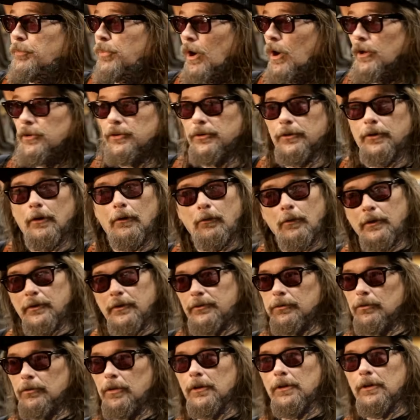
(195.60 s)
But you don't
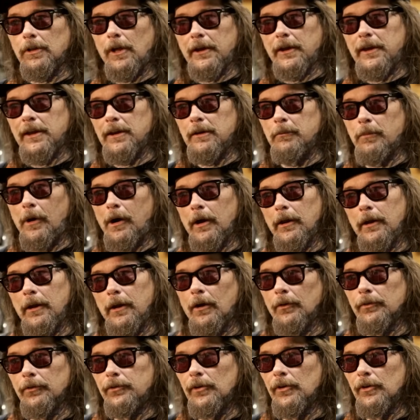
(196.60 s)
want it to look like anybody
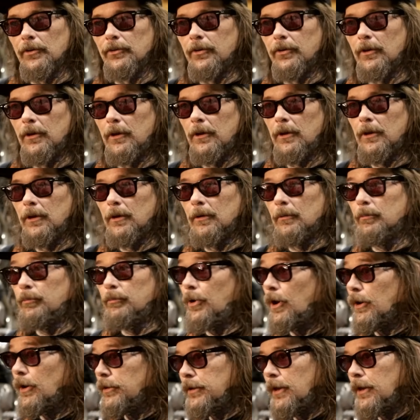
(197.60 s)
else's,
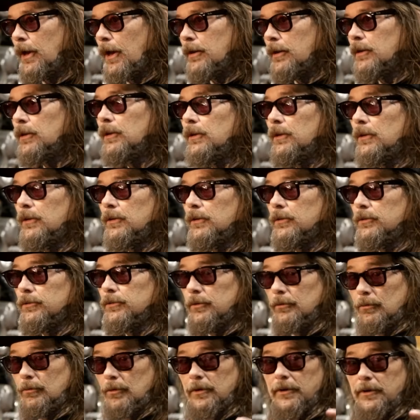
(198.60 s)
but yet
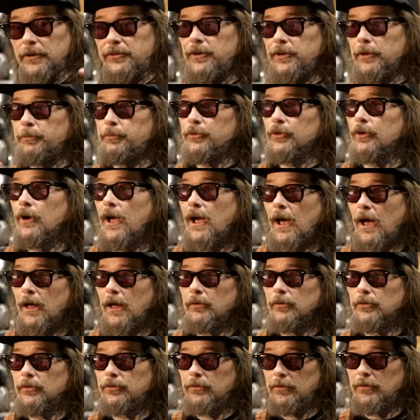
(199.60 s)
you want to tip your
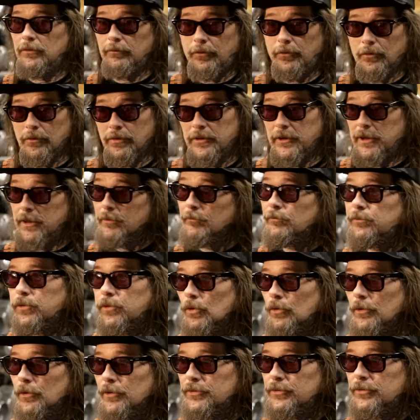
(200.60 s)
hat for the
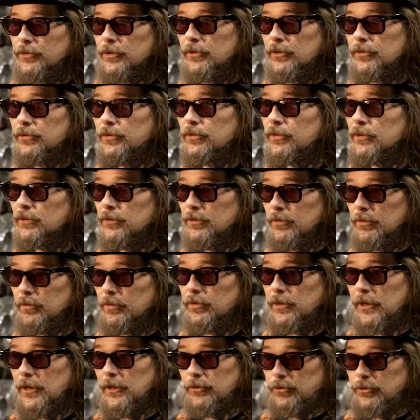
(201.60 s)
influences
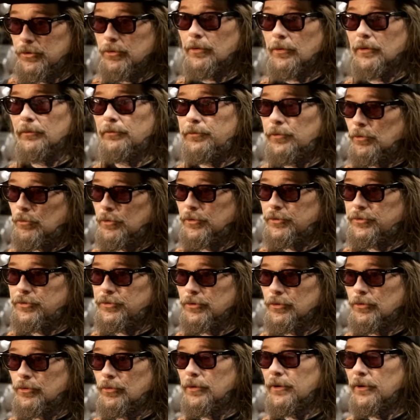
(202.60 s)
that do
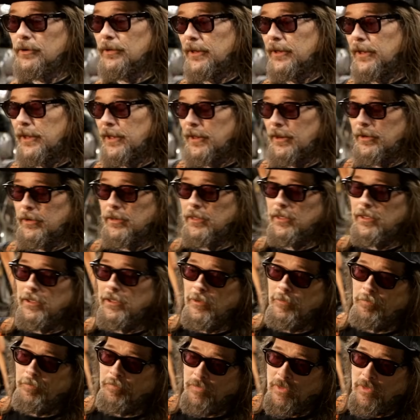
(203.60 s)
influence you. And
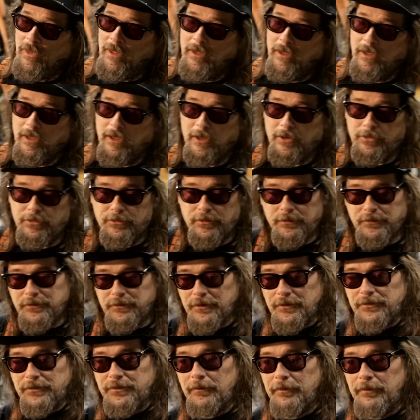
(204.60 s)
it's
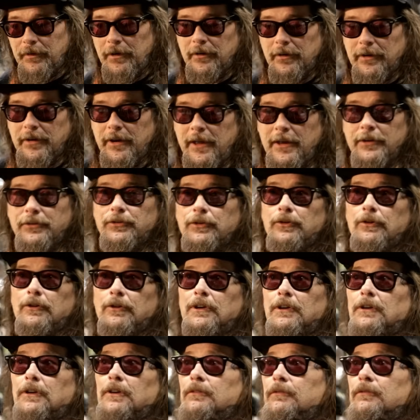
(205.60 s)
just the very
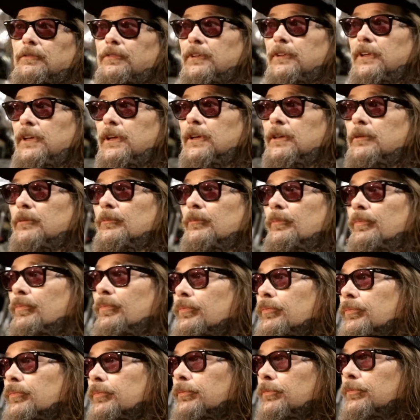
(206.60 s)
nature of it,
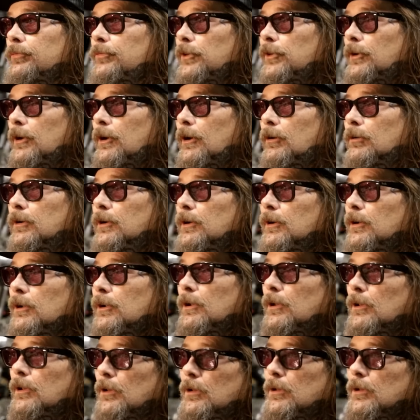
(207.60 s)
you know,
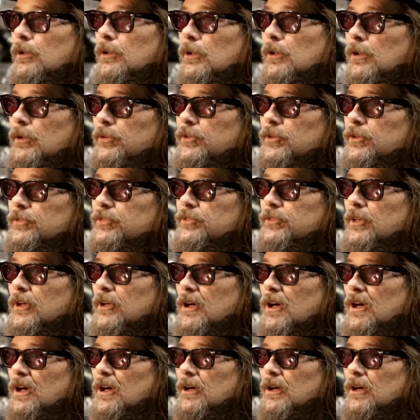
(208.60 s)
it just